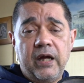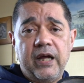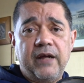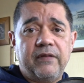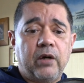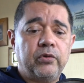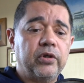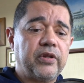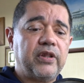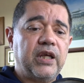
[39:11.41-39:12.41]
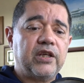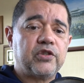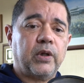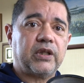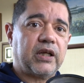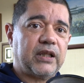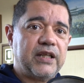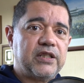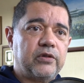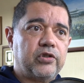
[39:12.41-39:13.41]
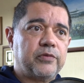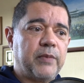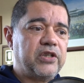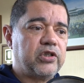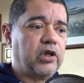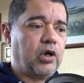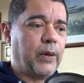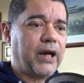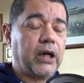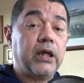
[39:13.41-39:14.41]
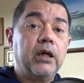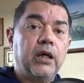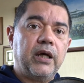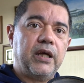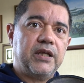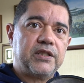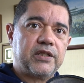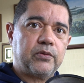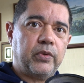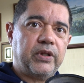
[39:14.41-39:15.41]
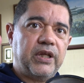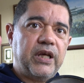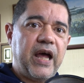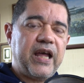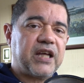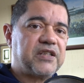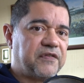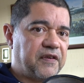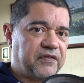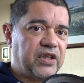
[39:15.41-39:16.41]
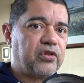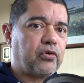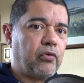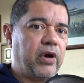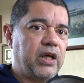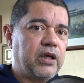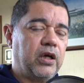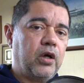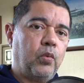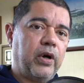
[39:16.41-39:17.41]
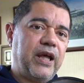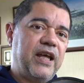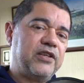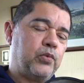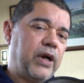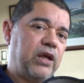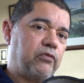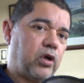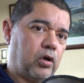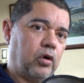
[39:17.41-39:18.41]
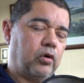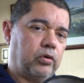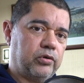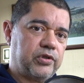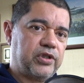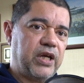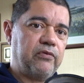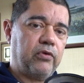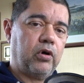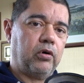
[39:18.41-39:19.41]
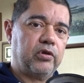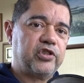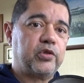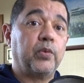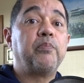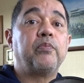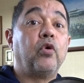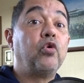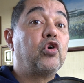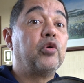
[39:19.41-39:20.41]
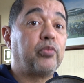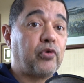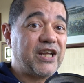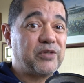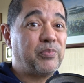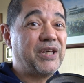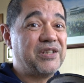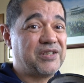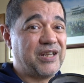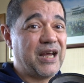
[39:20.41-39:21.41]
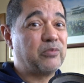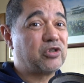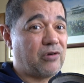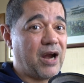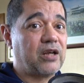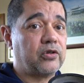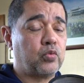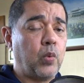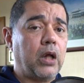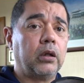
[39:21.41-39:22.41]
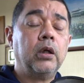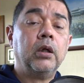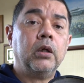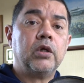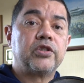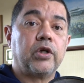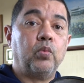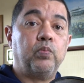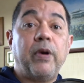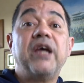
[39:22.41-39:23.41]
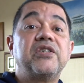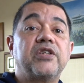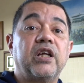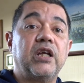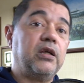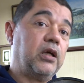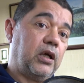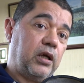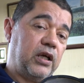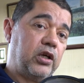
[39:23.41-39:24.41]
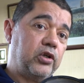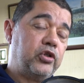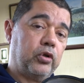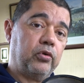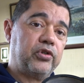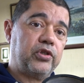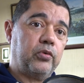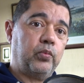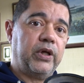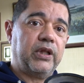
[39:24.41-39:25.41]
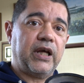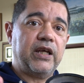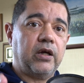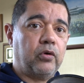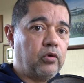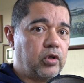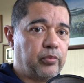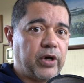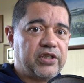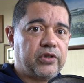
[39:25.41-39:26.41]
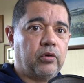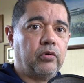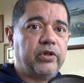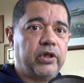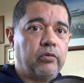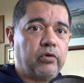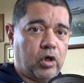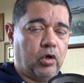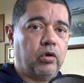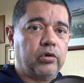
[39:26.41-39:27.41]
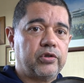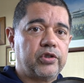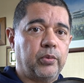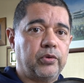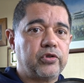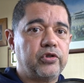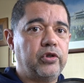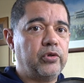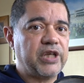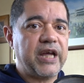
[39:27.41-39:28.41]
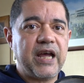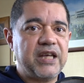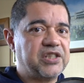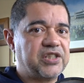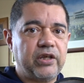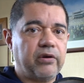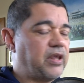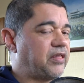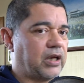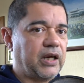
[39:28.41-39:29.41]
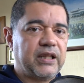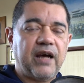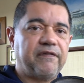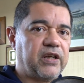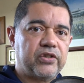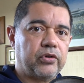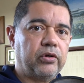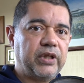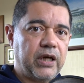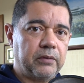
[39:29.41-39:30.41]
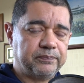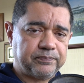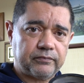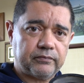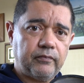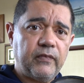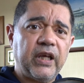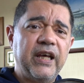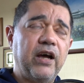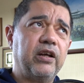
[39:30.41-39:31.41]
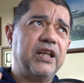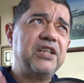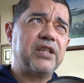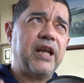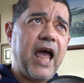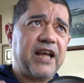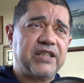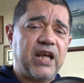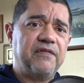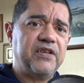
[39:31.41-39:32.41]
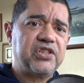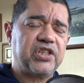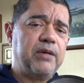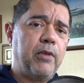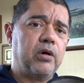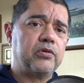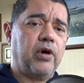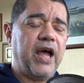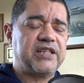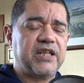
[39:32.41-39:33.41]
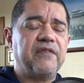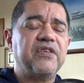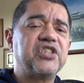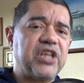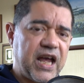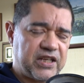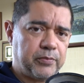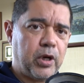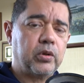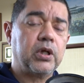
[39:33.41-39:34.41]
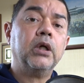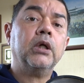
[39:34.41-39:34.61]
Uh, now the other thing as well that I'd like to just mention quickly is with the AX53, what it is when it records, it records to an uncompressed PCM track as well. So basically, in conjunction with like an uncompressed audio recording, so it doesn't use AAC or anything like that for its audio, at least in XAVC mode or XAVCS mode.